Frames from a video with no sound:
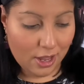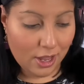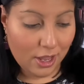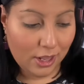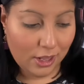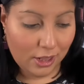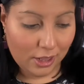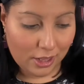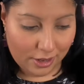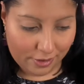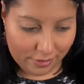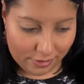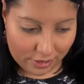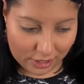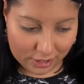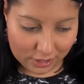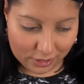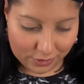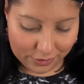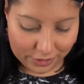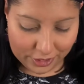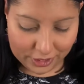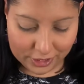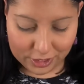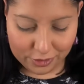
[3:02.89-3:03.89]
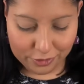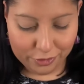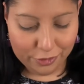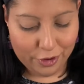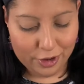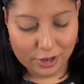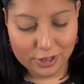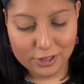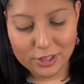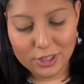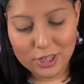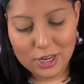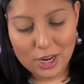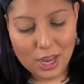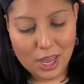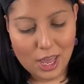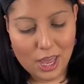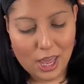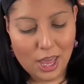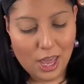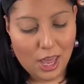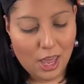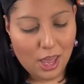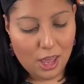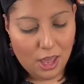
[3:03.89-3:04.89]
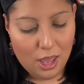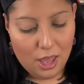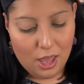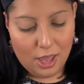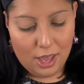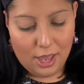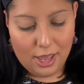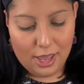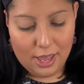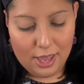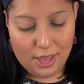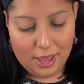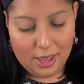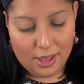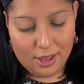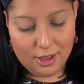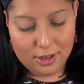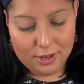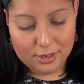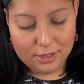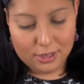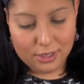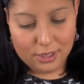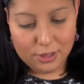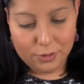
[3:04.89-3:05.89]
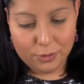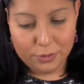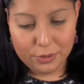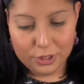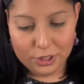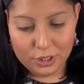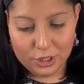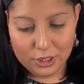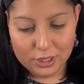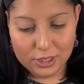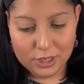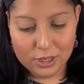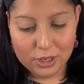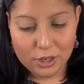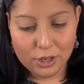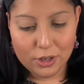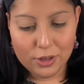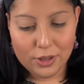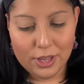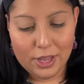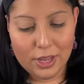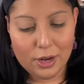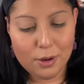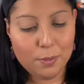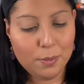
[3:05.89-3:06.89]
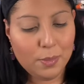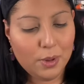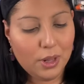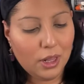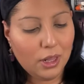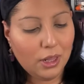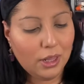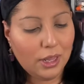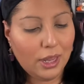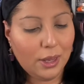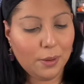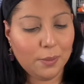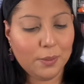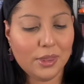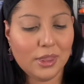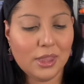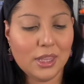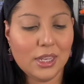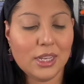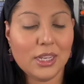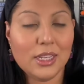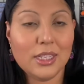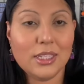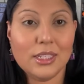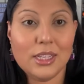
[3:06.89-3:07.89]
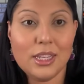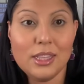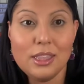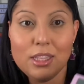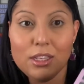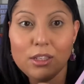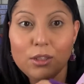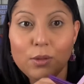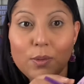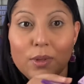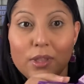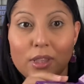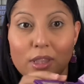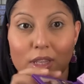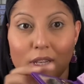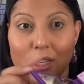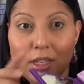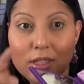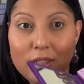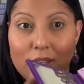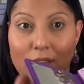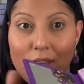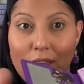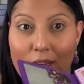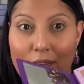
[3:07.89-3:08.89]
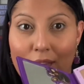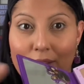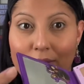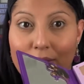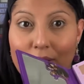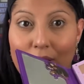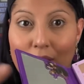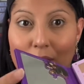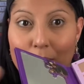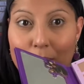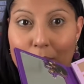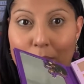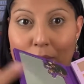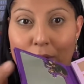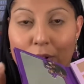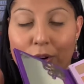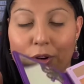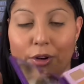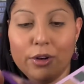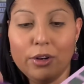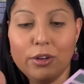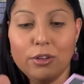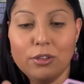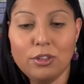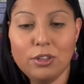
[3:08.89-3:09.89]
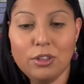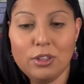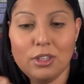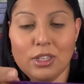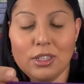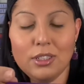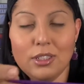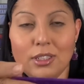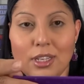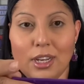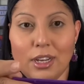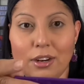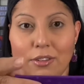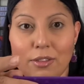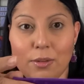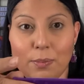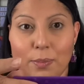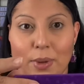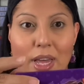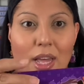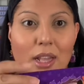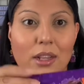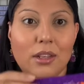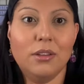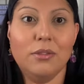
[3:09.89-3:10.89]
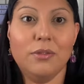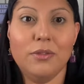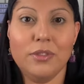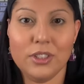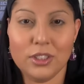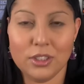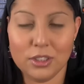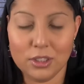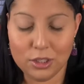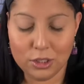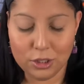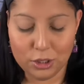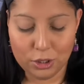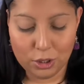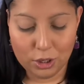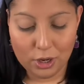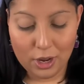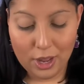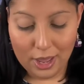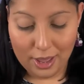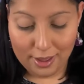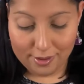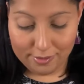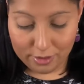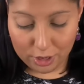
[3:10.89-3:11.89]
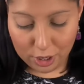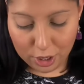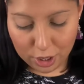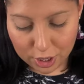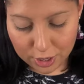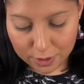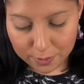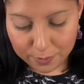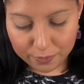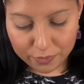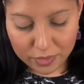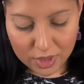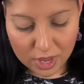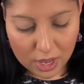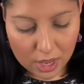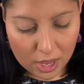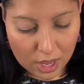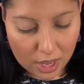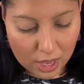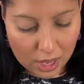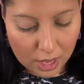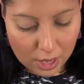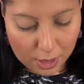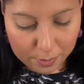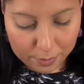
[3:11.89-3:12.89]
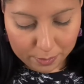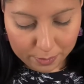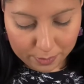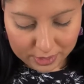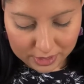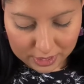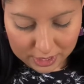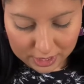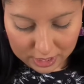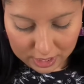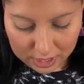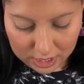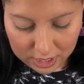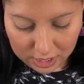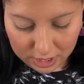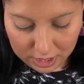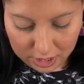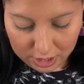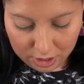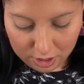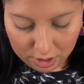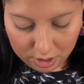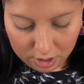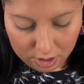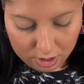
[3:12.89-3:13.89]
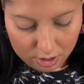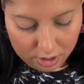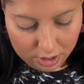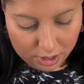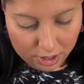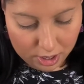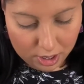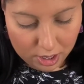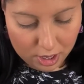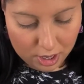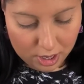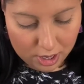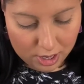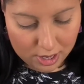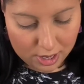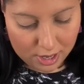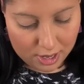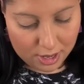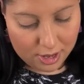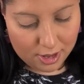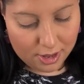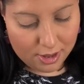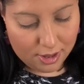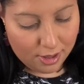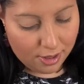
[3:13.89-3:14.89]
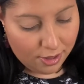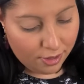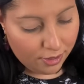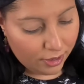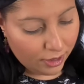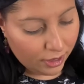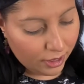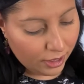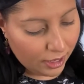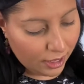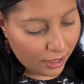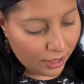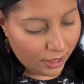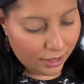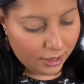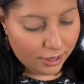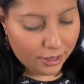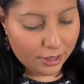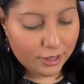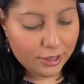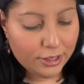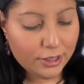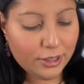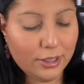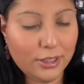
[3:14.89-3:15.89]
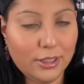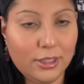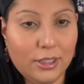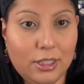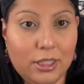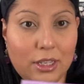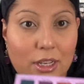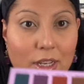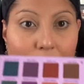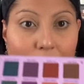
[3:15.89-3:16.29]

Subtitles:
Love that it's very different. And we're just gonna go ahead and play with this. And this one does have a mirror. So this side of the palette feels a little heavier. But then here are the colors.